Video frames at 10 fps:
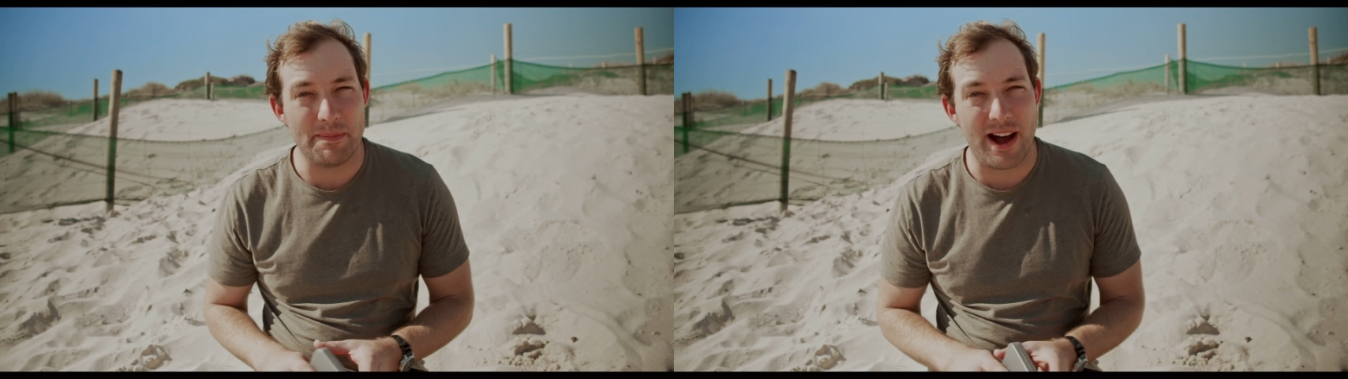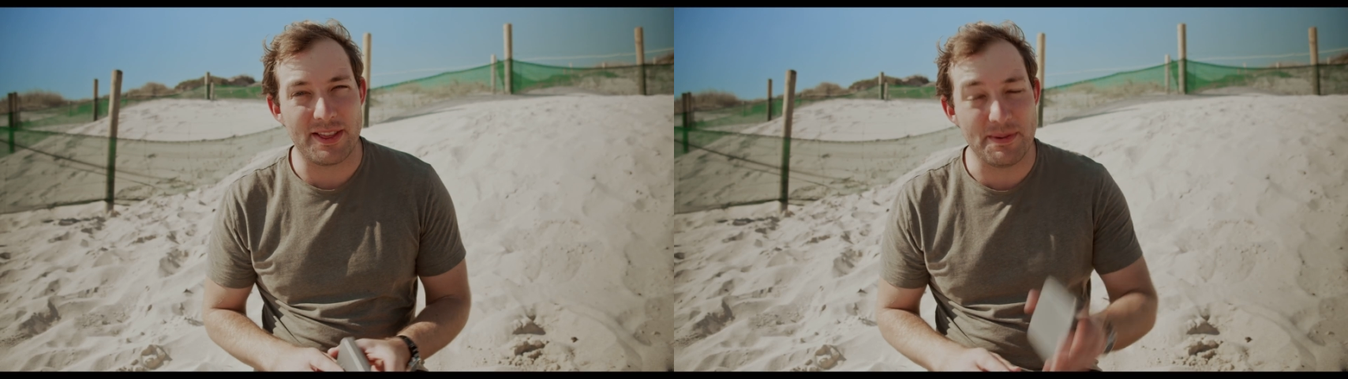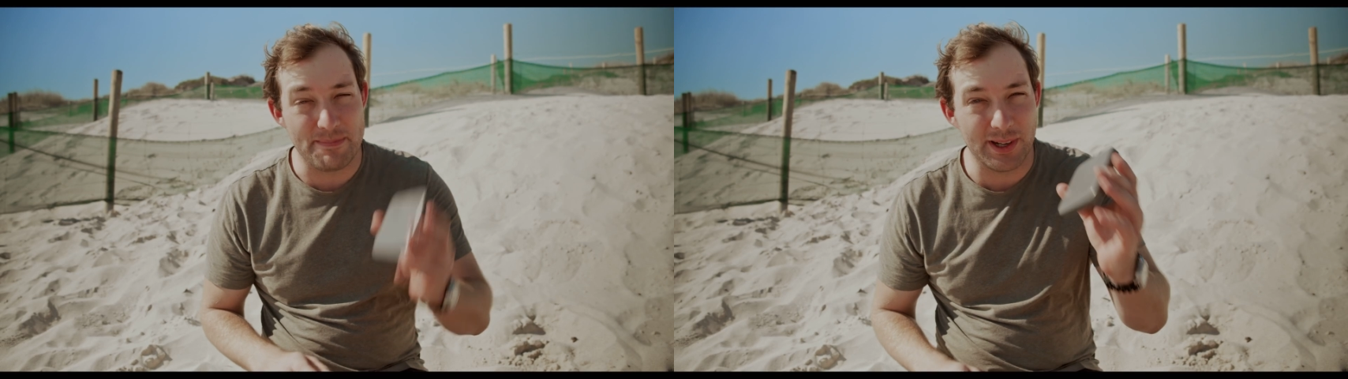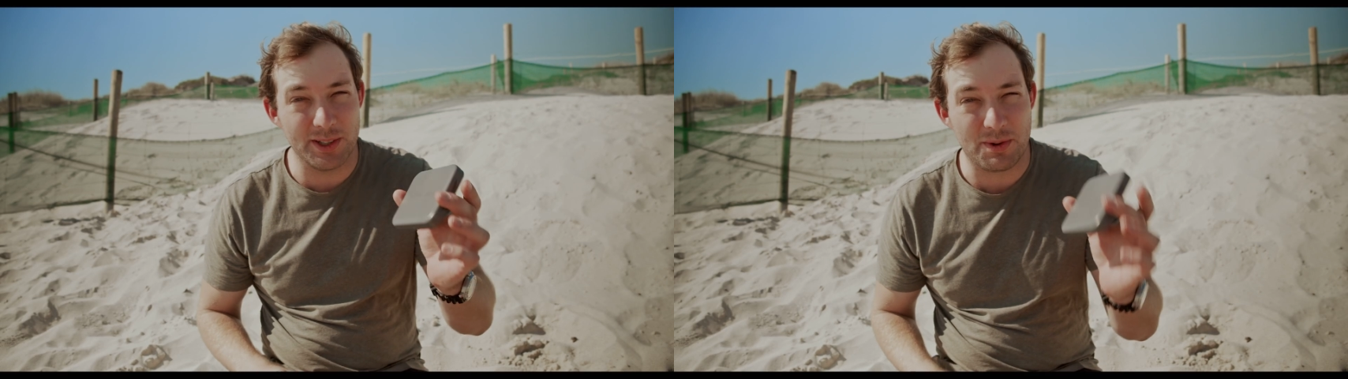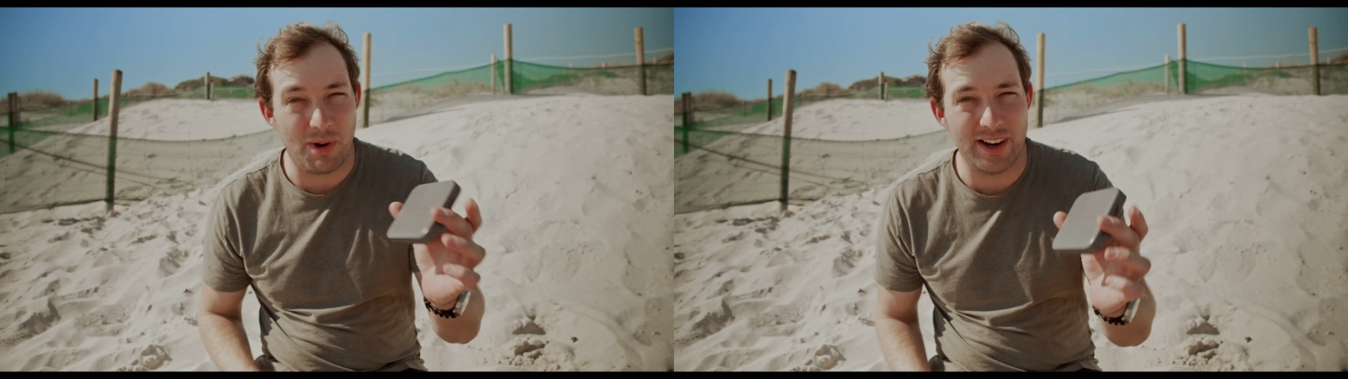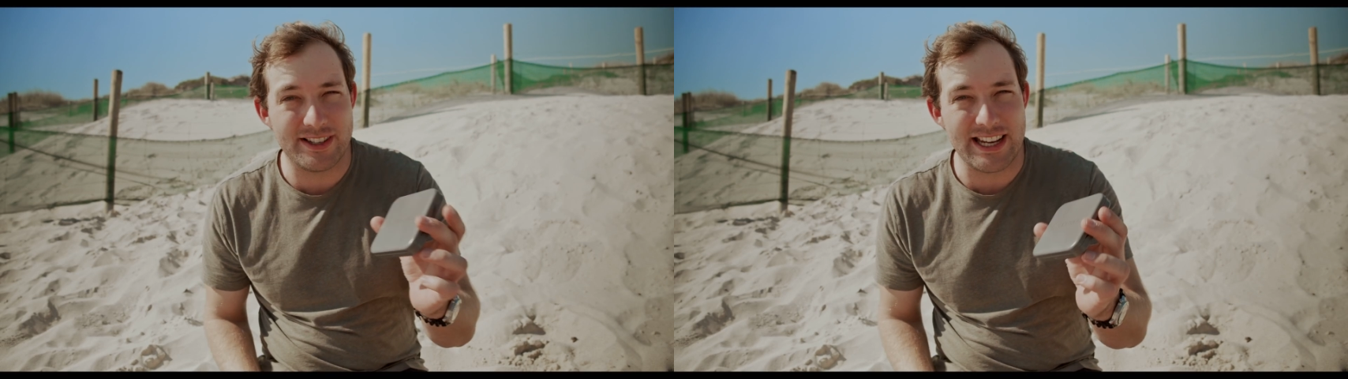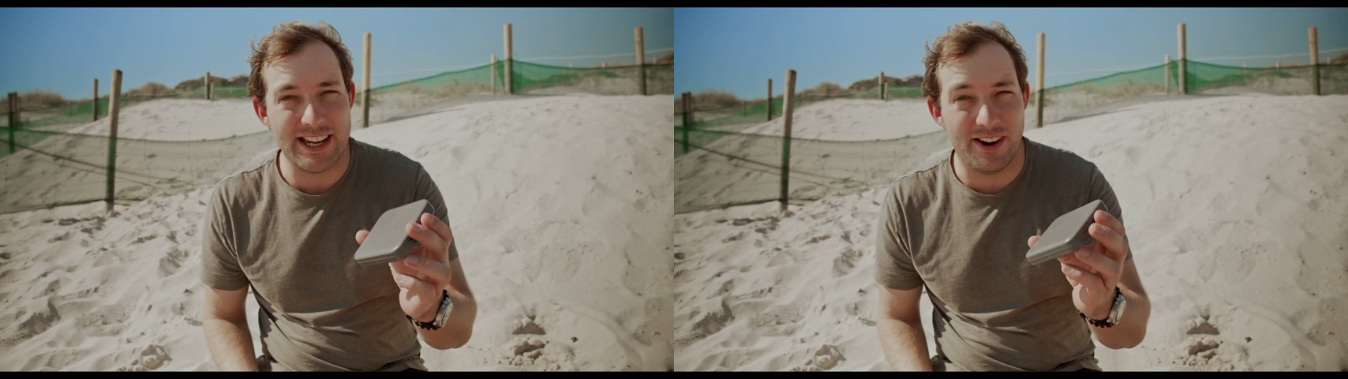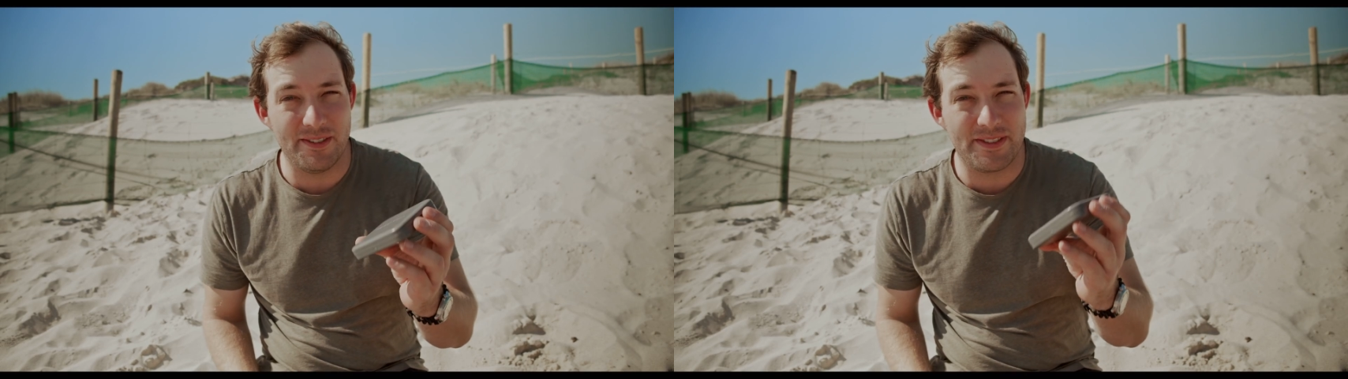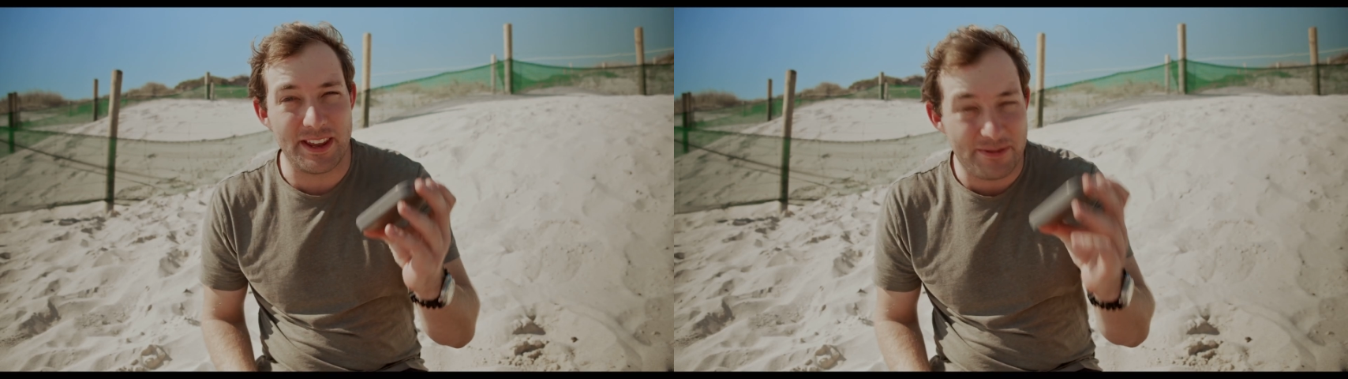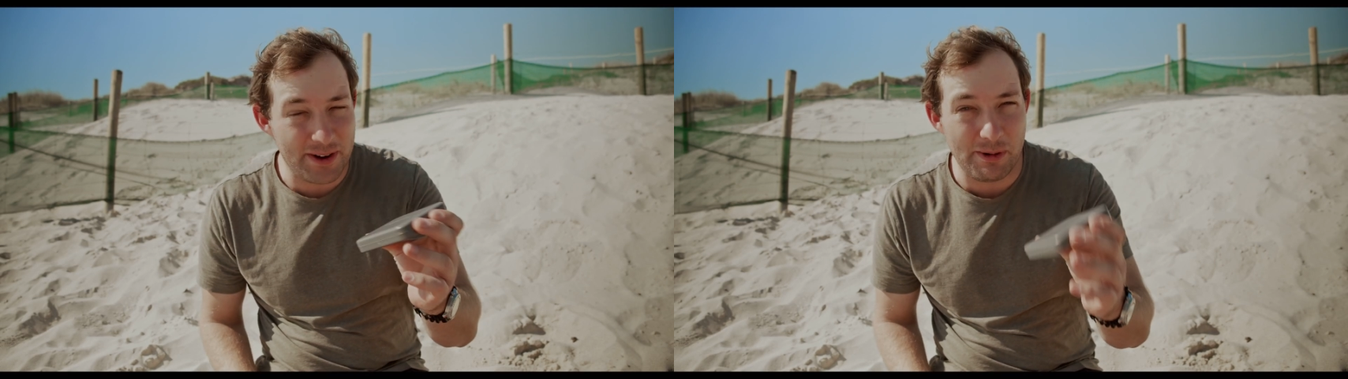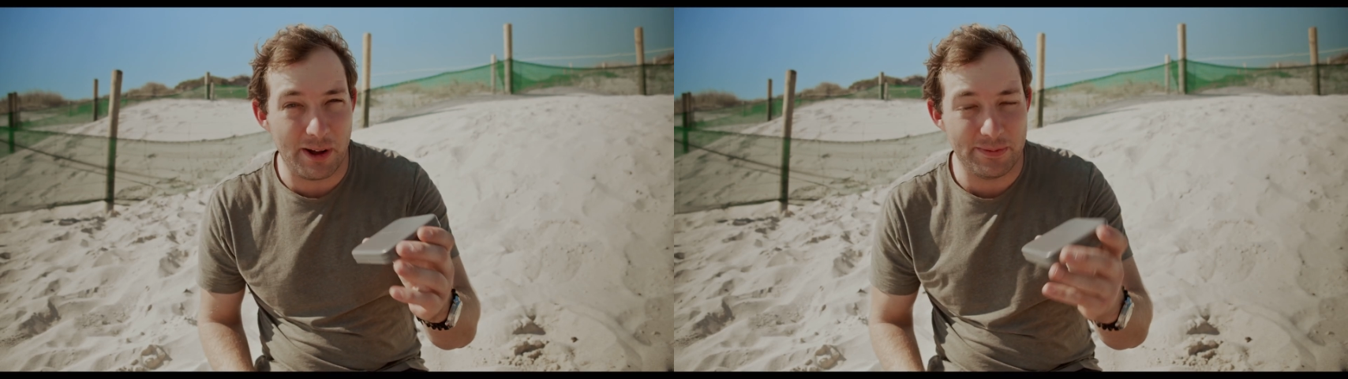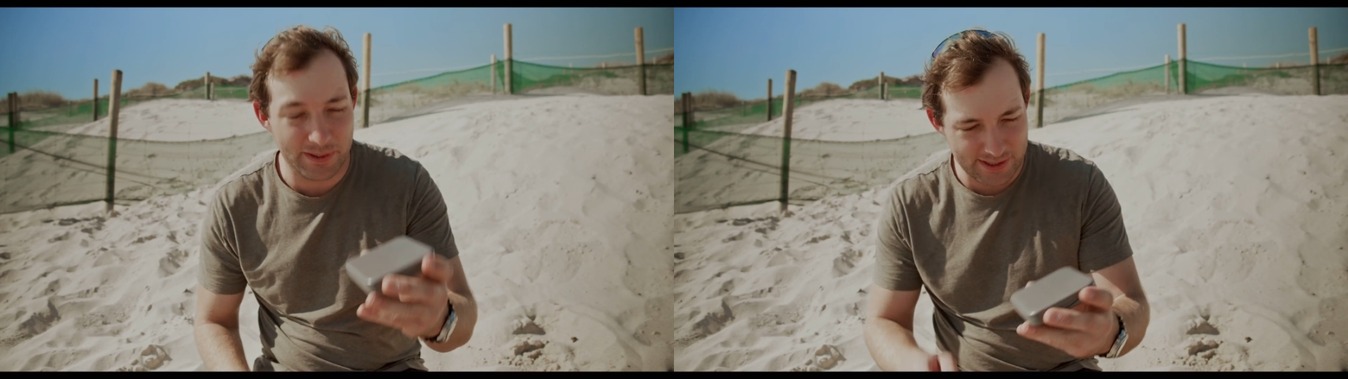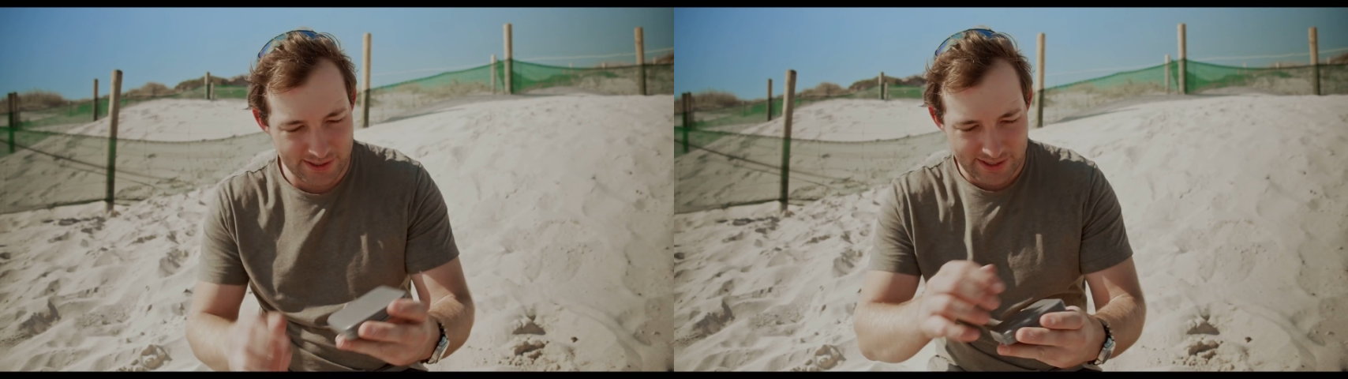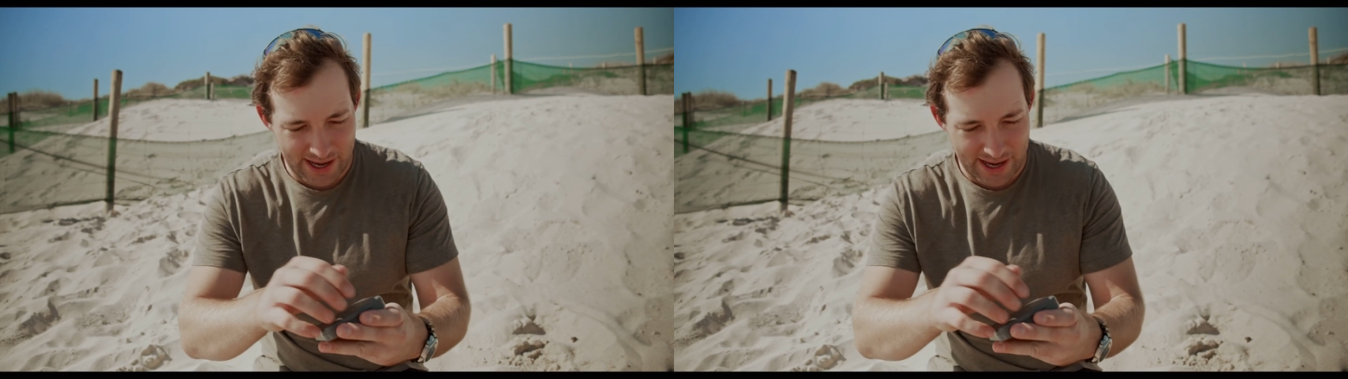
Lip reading: about the build quality of the Freewell filters.